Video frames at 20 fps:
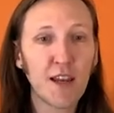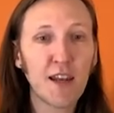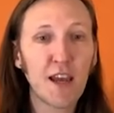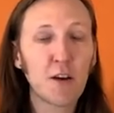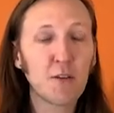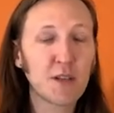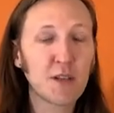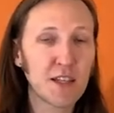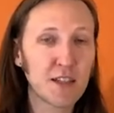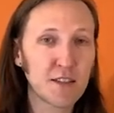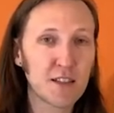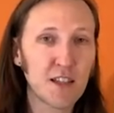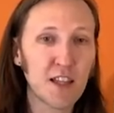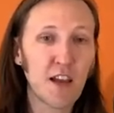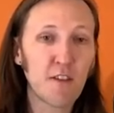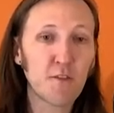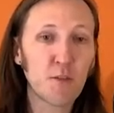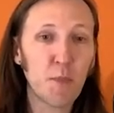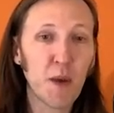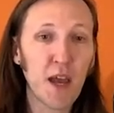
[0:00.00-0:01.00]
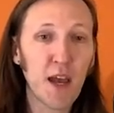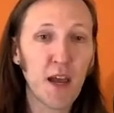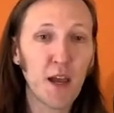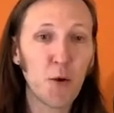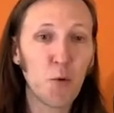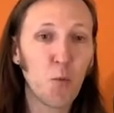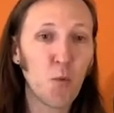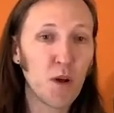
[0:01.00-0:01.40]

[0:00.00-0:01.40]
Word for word: now needs left pad